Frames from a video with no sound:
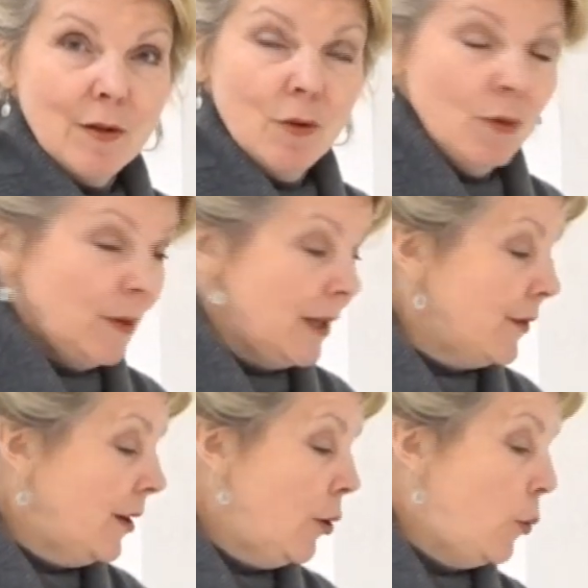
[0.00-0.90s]
or
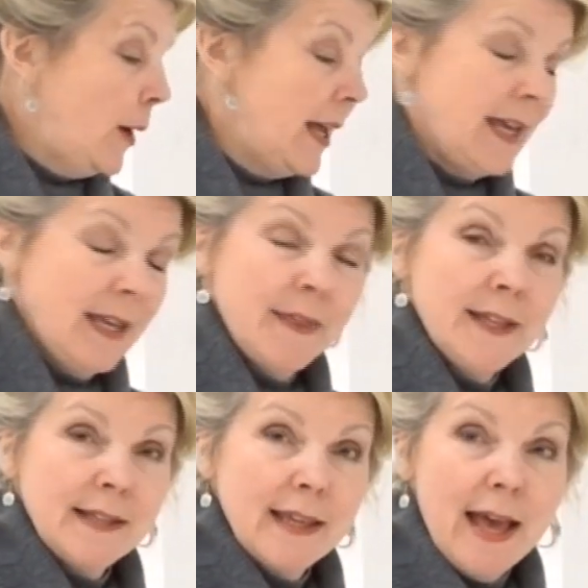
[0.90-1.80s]
whatever away and
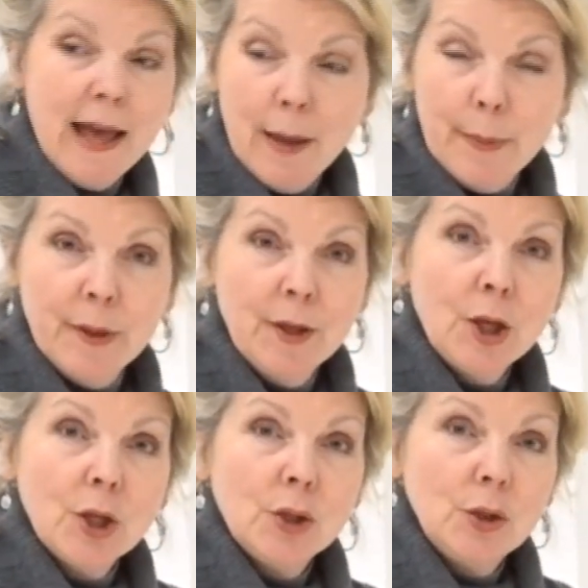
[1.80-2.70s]
there's a gap,
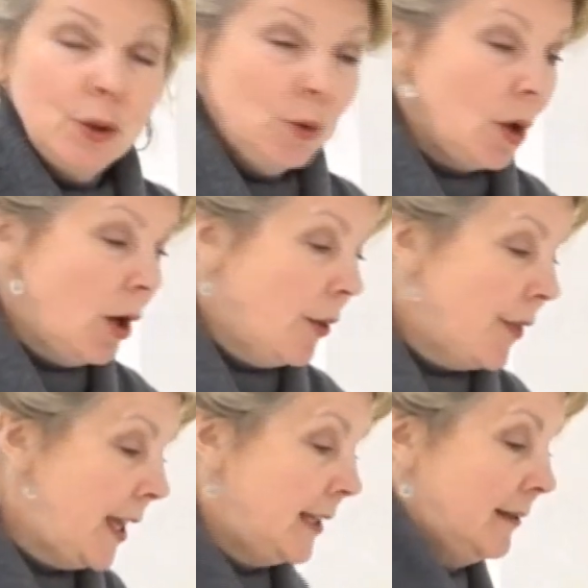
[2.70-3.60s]
you can't
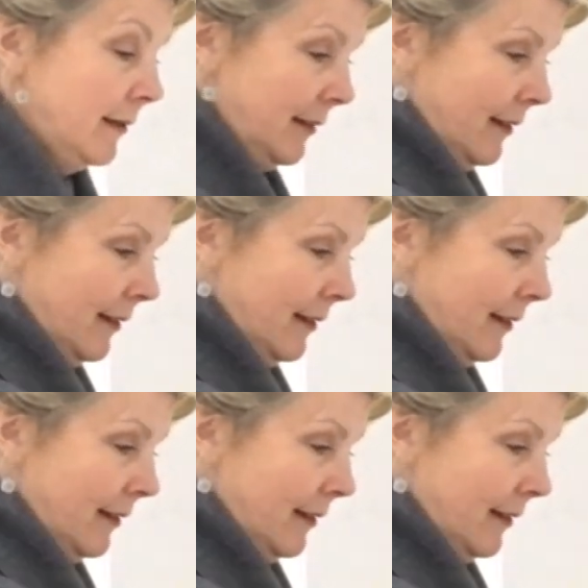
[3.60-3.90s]
then